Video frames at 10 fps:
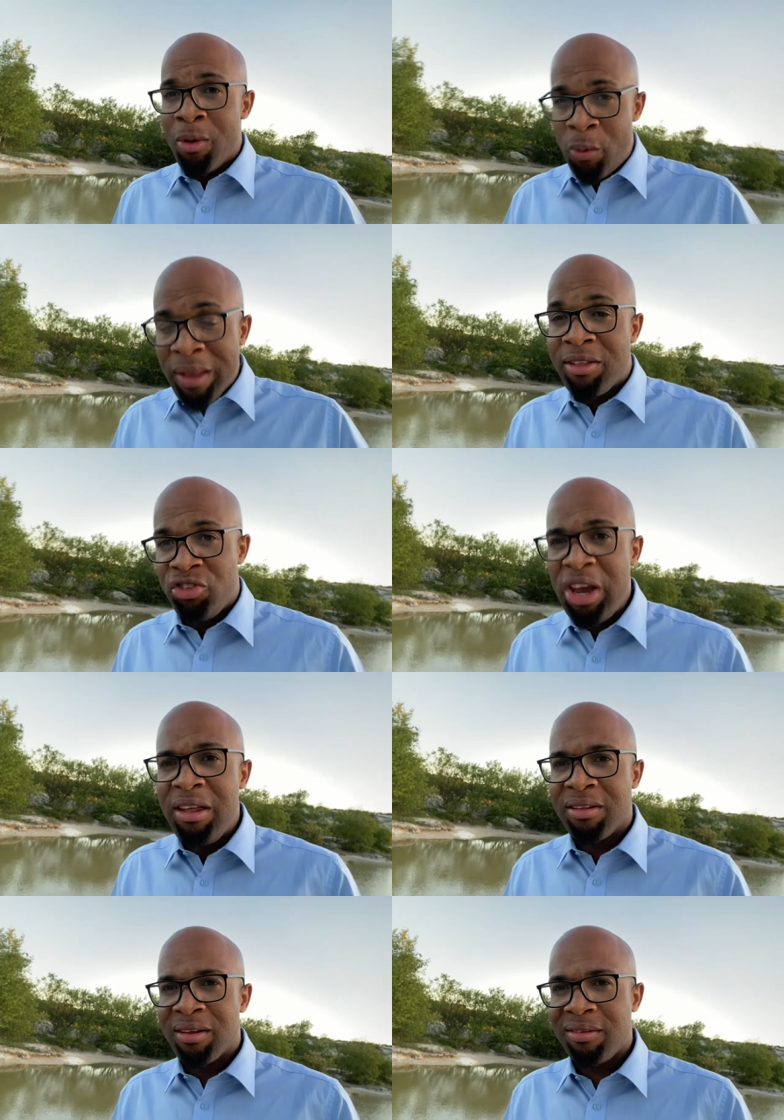With
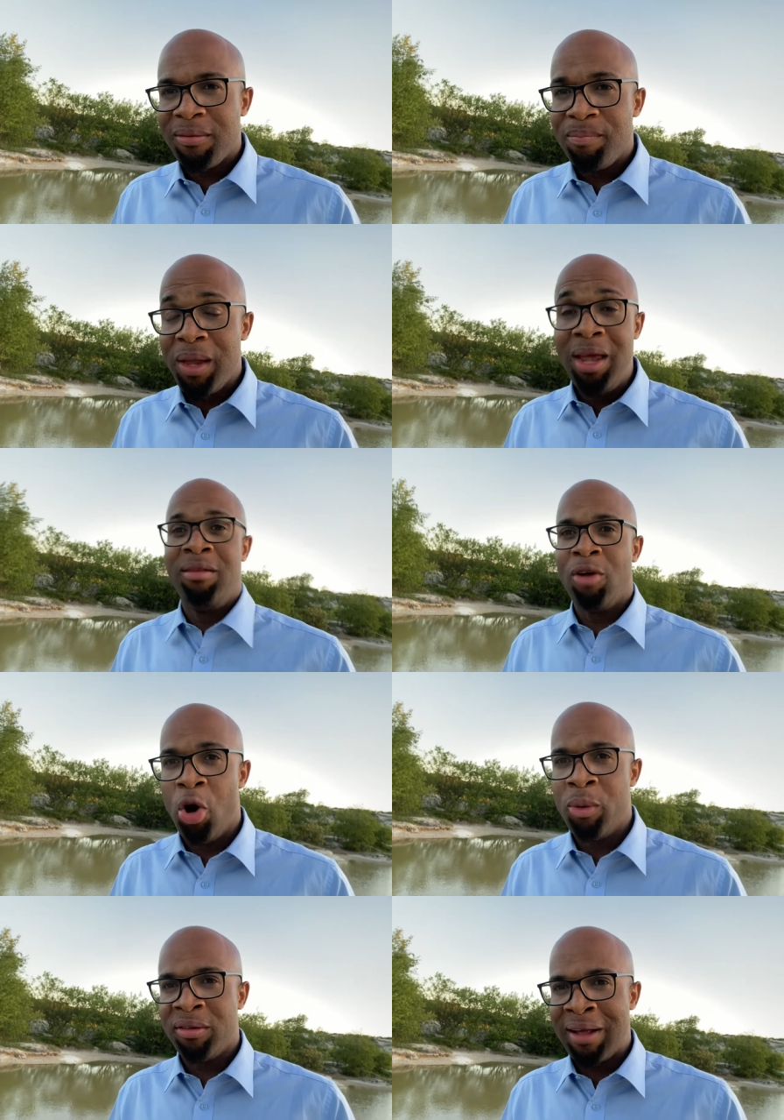Jesus, it is
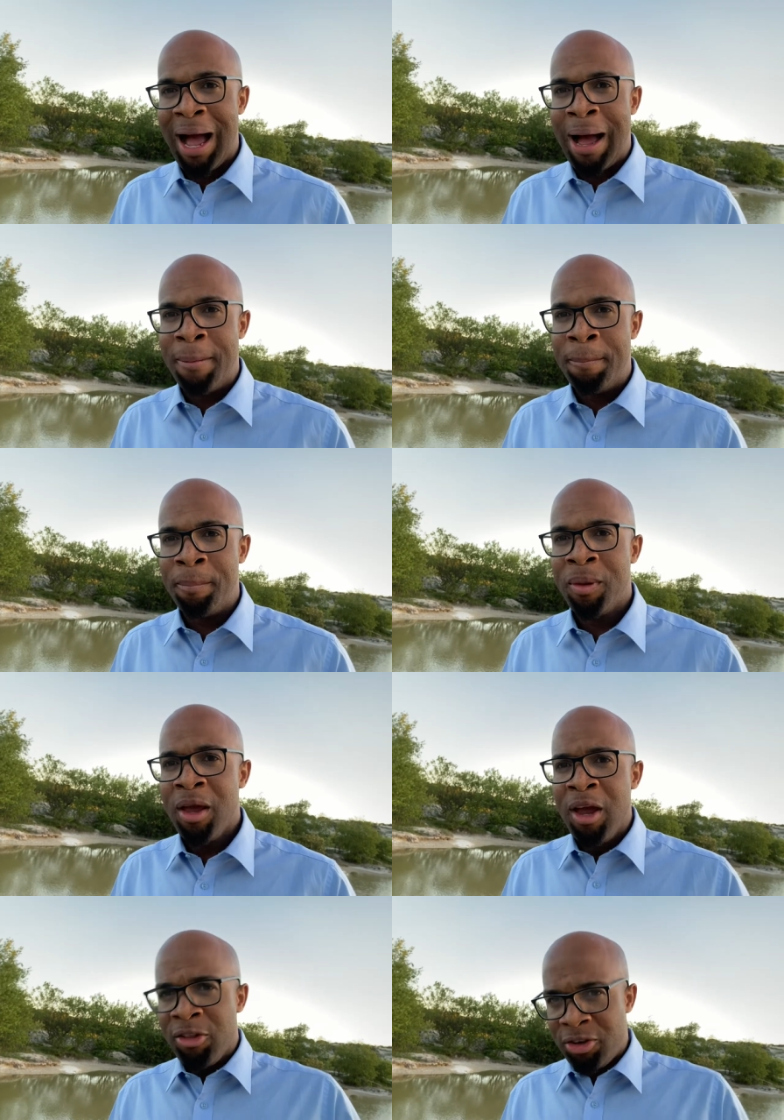always calm.
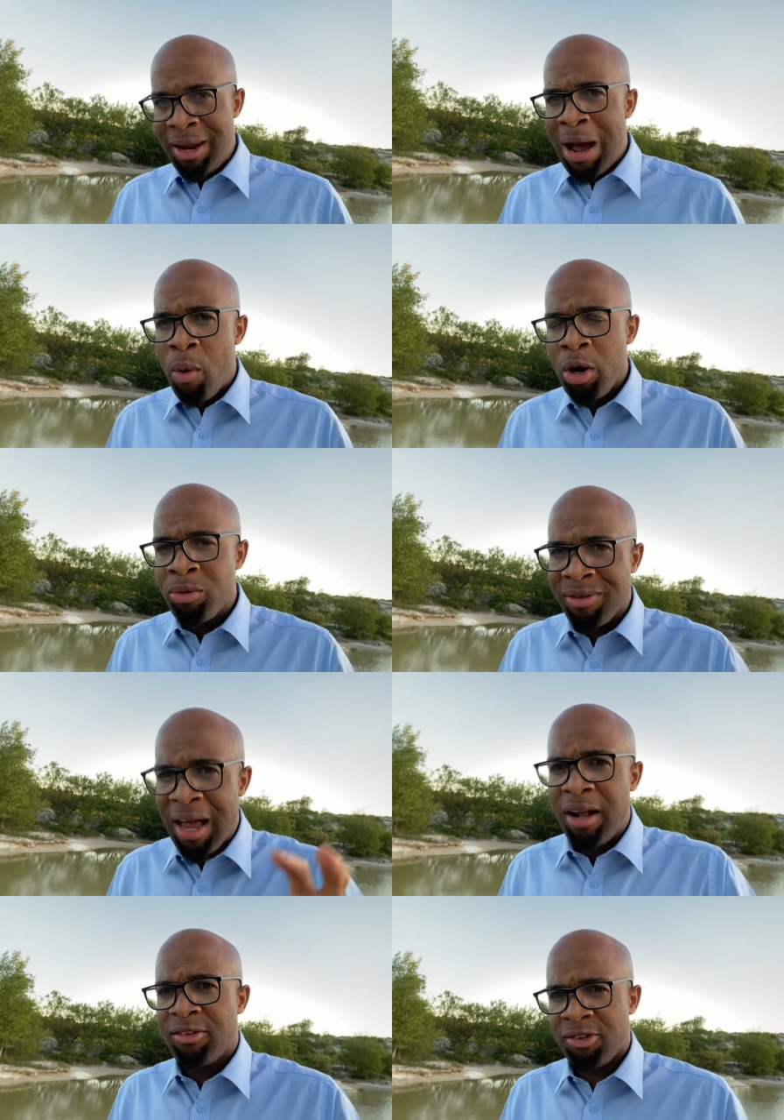Today, I want to
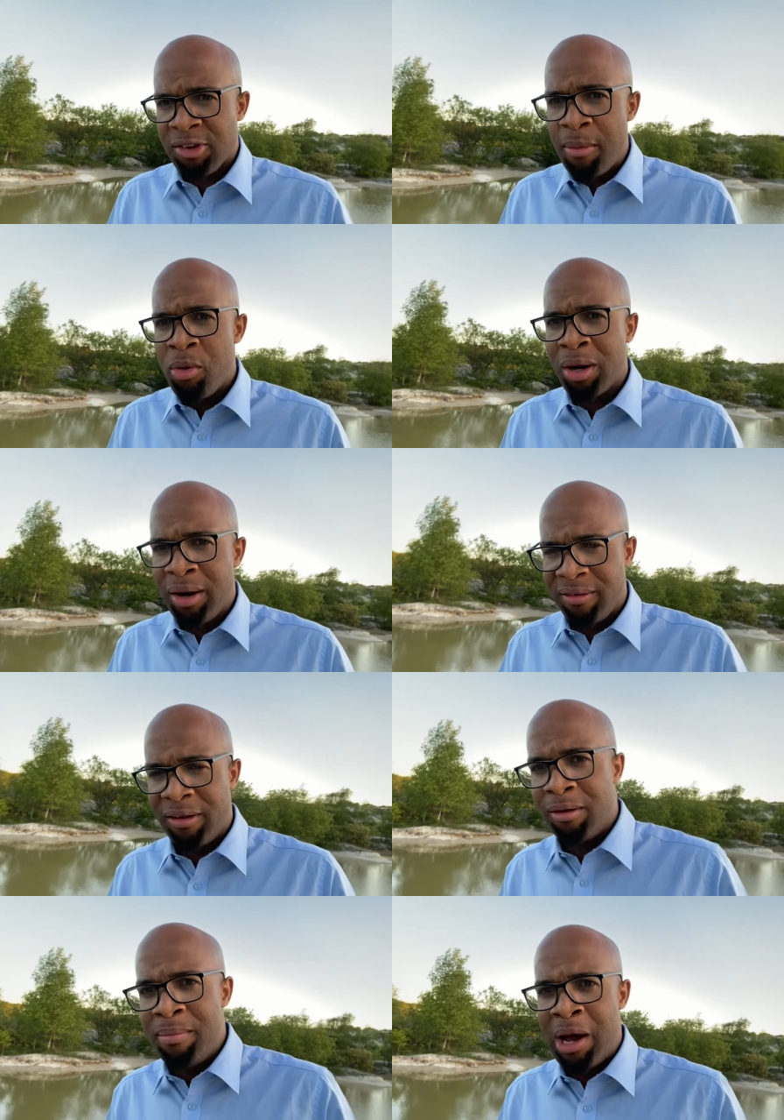tell someone,
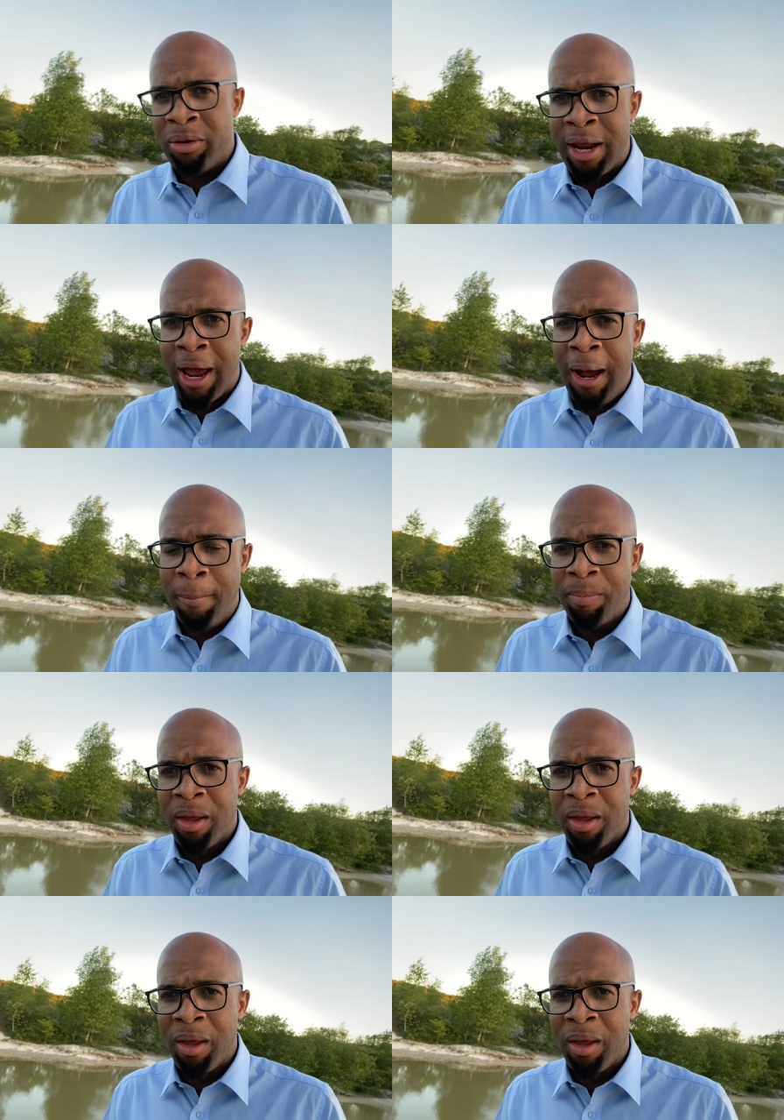listen to me out there.